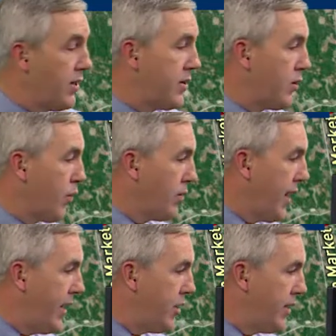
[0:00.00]
as this
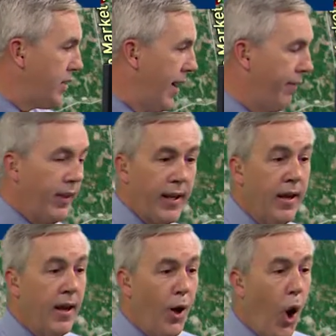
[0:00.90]
rotation is
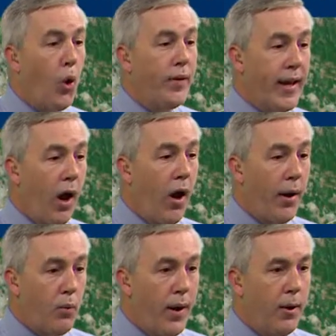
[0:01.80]
definitely holding
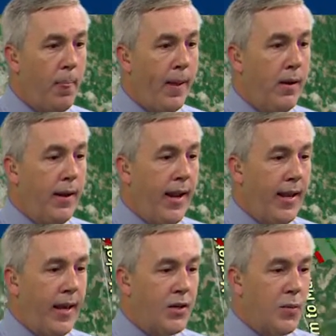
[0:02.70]
on well.
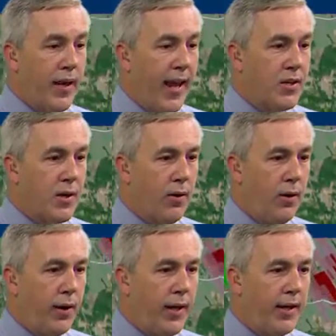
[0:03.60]
And again, as we kind of start
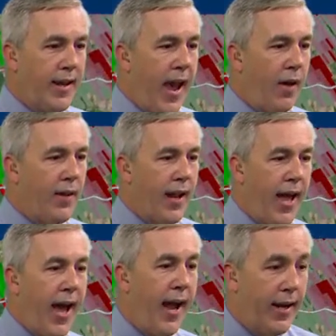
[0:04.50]
looking down the
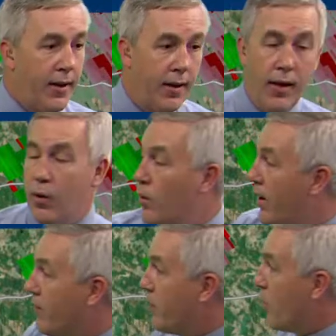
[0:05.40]
line,
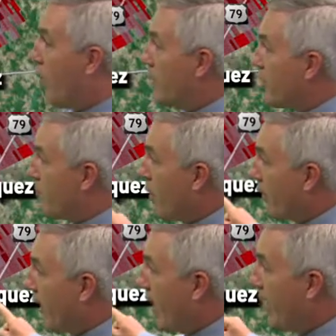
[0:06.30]
we'll have to be watching
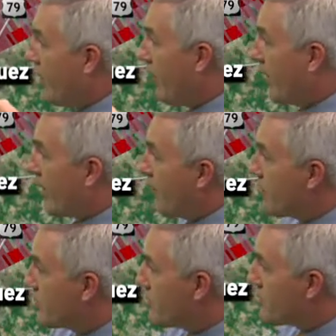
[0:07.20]
Marquay. Again,
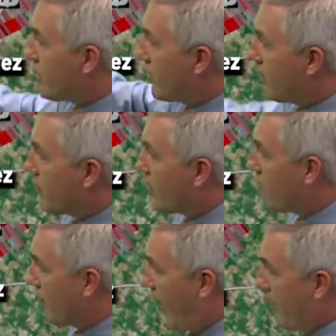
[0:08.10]
this is the
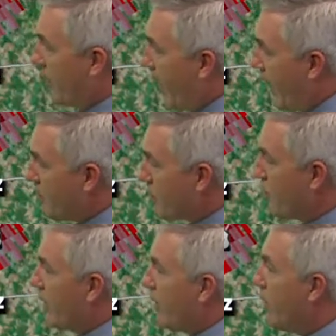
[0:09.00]
county line
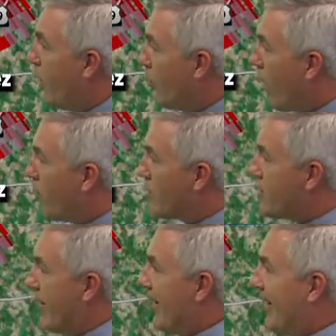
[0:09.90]
between
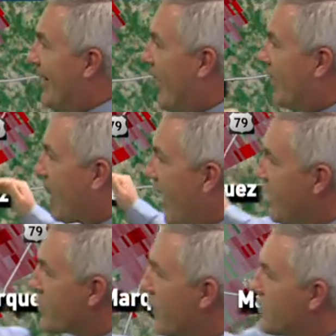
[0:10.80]
Robertson and Leon
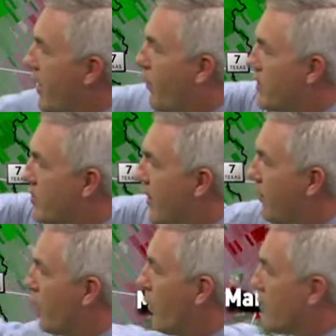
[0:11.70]
County. So here's Highway
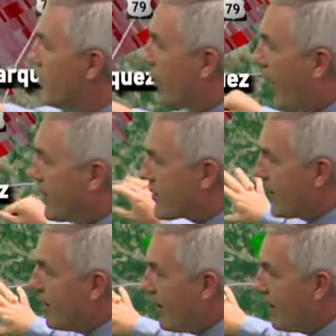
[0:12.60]
7 that runs from
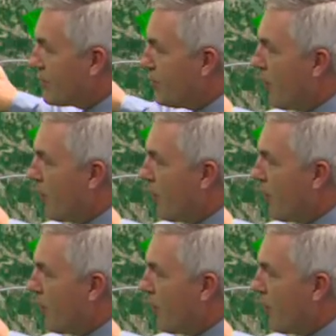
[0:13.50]
Cossie to